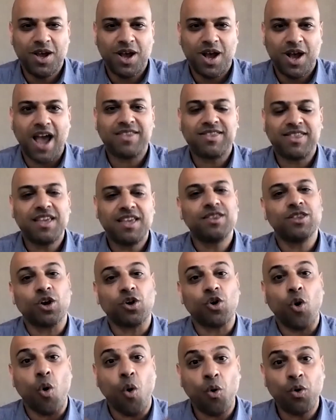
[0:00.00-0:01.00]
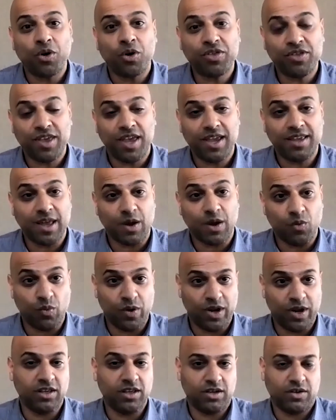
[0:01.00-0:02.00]
I think the core thing that
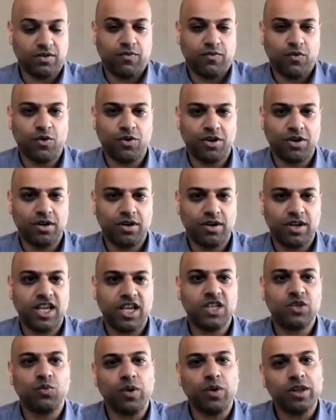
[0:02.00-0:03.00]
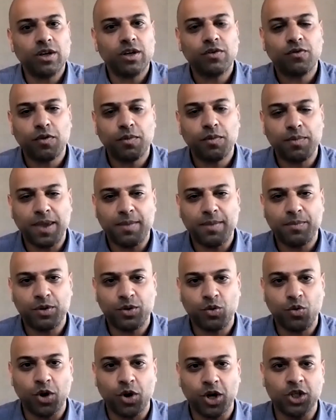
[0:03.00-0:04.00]
we look for is we look for people
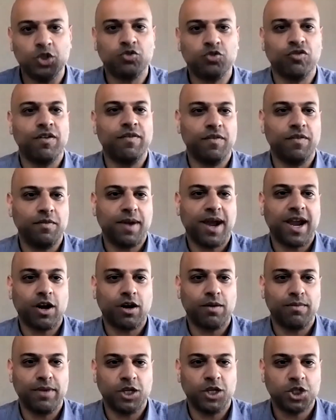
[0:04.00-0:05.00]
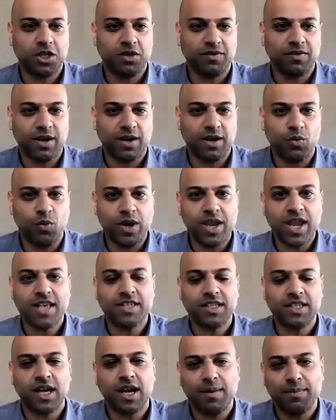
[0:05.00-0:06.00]
who are driven by our mission, right? We as
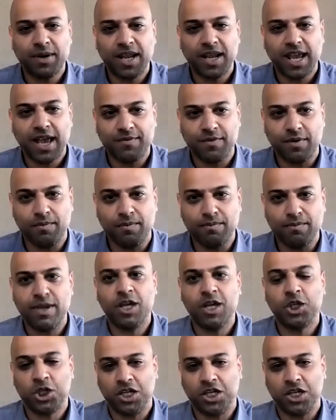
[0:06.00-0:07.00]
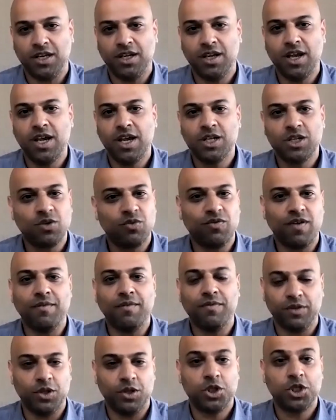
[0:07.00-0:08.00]
a company have a mission to
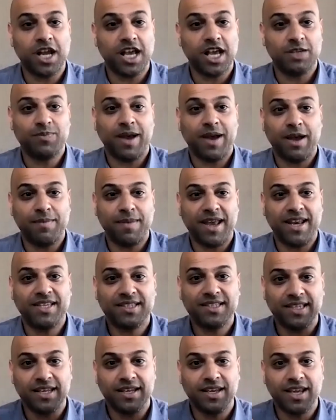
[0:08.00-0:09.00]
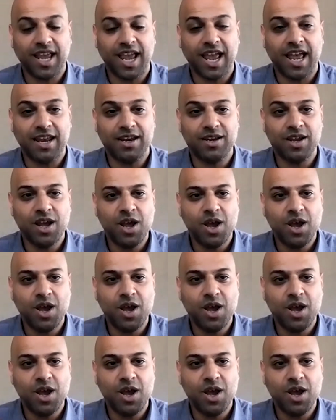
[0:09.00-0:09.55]
revolutionize biomedicine, and